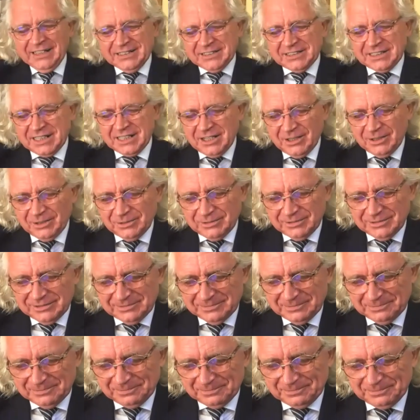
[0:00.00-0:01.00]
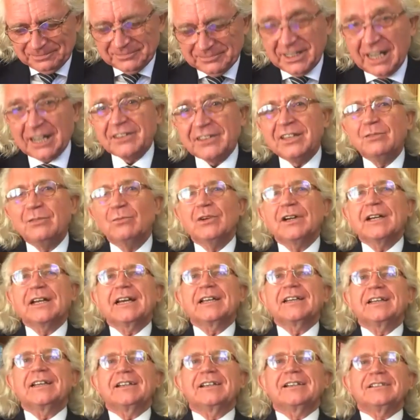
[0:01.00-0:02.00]
So I think we're
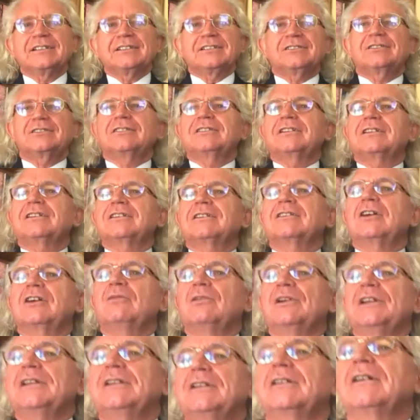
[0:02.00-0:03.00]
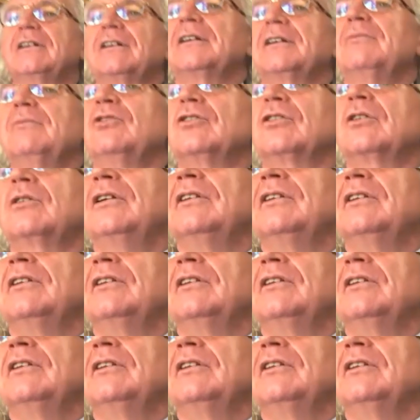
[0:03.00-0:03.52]
getting... Have we got any more